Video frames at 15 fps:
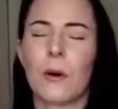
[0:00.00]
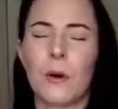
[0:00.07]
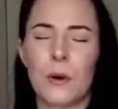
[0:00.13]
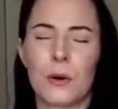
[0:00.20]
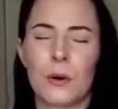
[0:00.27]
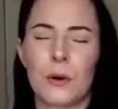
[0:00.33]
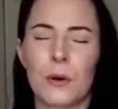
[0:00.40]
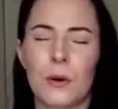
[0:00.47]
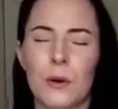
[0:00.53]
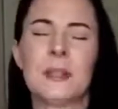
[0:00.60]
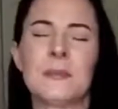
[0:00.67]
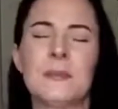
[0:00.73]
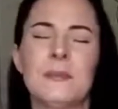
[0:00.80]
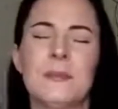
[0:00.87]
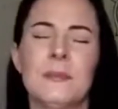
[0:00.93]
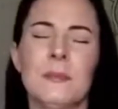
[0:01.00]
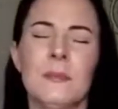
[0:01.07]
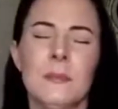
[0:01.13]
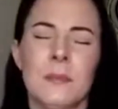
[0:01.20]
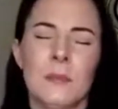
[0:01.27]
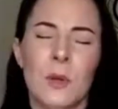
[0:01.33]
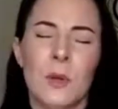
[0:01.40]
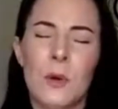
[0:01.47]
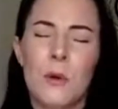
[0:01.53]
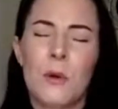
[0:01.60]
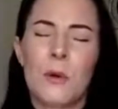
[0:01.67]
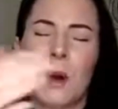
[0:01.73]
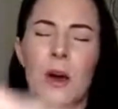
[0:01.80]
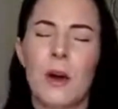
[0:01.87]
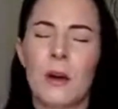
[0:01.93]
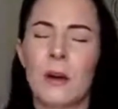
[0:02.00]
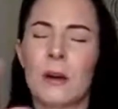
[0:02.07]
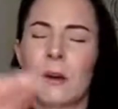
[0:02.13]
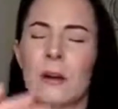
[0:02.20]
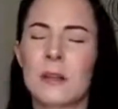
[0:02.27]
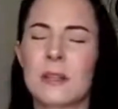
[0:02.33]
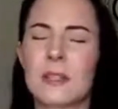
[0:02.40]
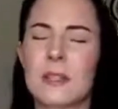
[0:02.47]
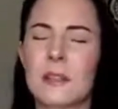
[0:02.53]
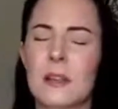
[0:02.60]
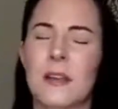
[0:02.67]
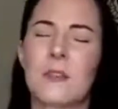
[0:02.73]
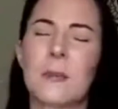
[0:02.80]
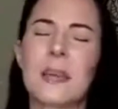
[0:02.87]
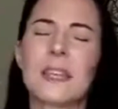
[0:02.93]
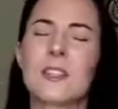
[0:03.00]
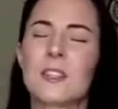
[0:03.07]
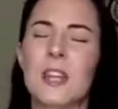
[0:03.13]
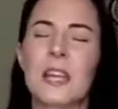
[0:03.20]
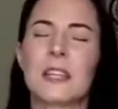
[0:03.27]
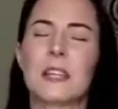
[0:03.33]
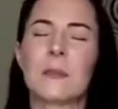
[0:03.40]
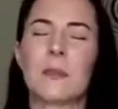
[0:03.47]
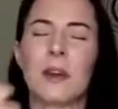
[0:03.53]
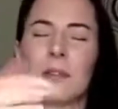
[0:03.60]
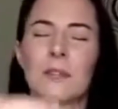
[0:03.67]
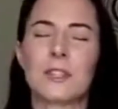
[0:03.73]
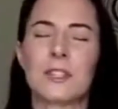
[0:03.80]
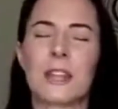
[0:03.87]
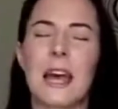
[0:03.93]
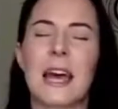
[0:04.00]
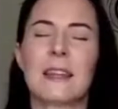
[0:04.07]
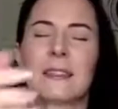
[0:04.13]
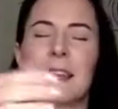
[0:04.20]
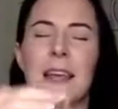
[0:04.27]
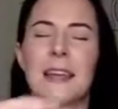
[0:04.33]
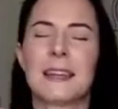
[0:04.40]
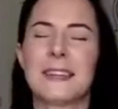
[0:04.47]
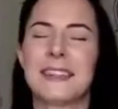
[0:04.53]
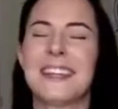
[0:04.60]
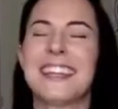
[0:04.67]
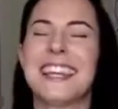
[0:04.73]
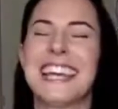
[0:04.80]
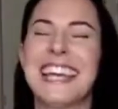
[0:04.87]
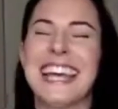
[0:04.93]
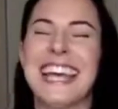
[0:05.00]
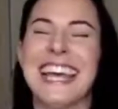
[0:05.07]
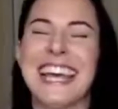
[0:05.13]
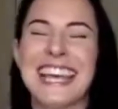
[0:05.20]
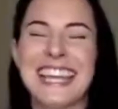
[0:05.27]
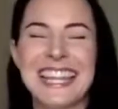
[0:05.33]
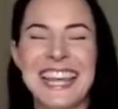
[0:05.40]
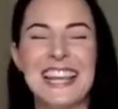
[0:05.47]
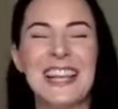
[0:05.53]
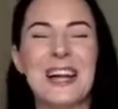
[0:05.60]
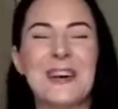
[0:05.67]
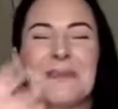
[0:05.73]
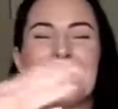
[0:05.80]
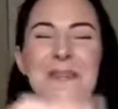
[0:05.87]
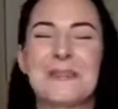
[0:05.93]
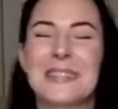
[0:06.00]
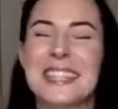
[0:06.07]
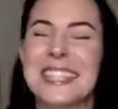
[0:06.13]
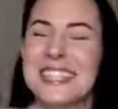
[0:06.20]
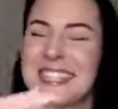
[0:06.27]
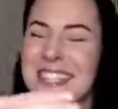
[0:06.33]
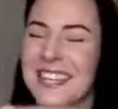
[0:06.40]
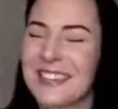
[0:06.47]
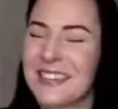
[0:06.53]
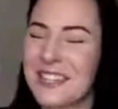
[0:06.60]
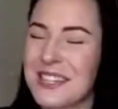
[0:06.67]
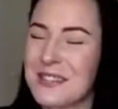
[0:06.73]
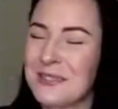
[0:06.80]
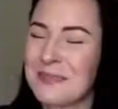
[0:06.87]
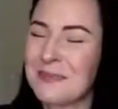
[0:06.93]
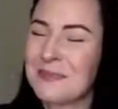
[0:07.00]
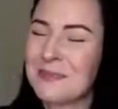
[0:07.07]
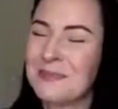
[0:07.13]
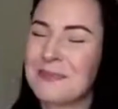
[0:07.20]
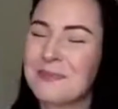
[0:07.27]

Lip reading: Oh, whew, whew. Everybody just take a deep breath for just a hot second. That'll help it release the energy.